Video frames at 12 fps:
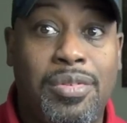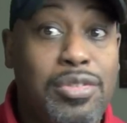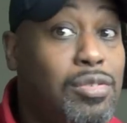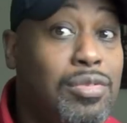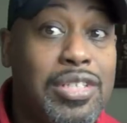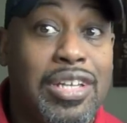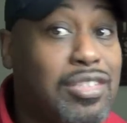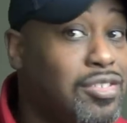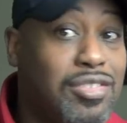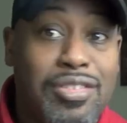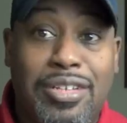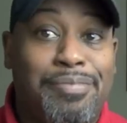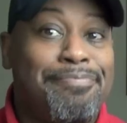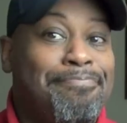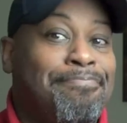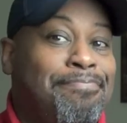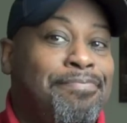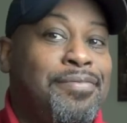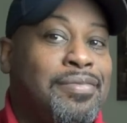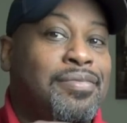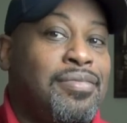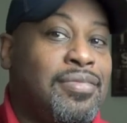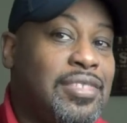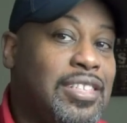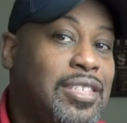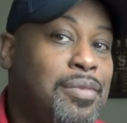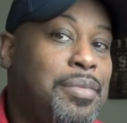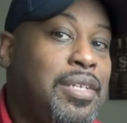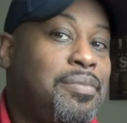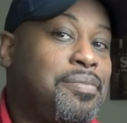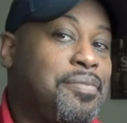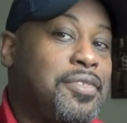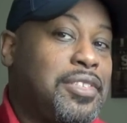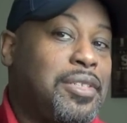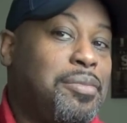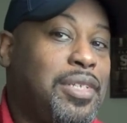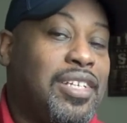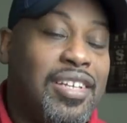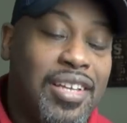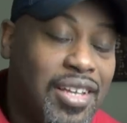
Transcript: Totally, I just like, it's on me, it's on me.